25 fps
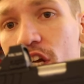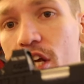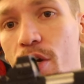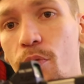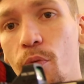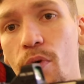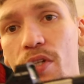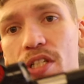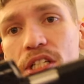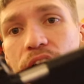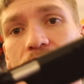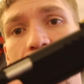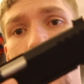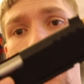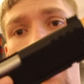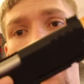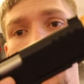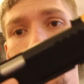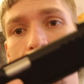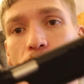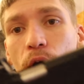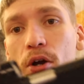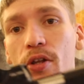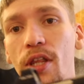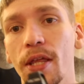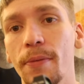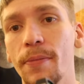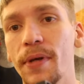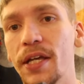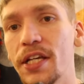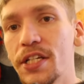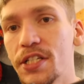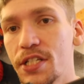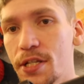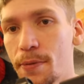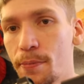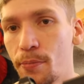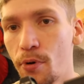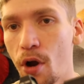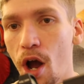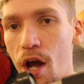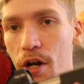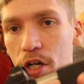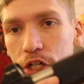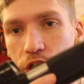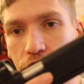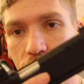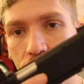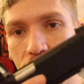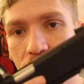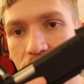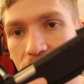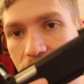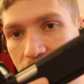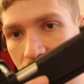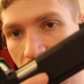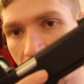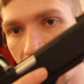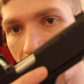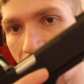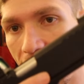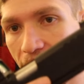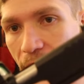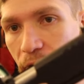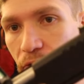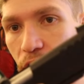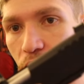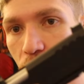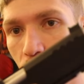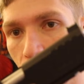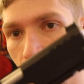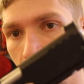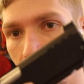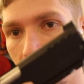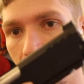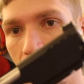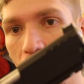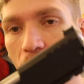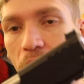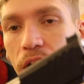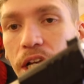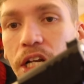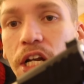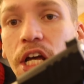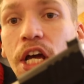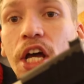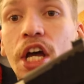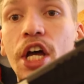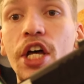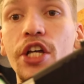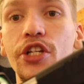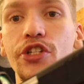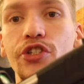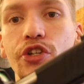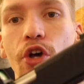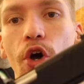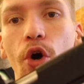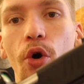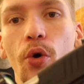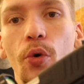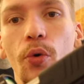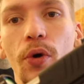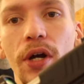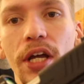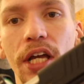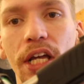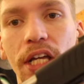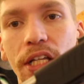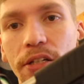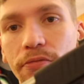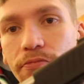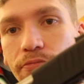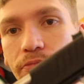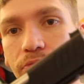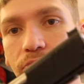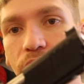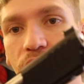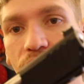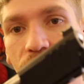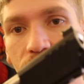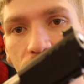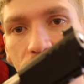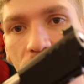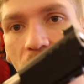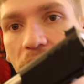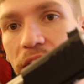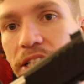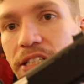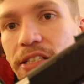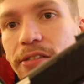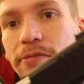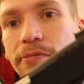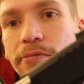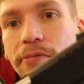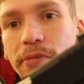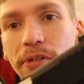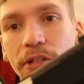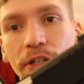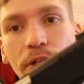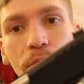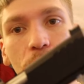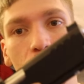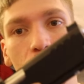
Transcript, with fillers: And once again, that's partly because the Prodigy is a heavier gun, so it doesn't really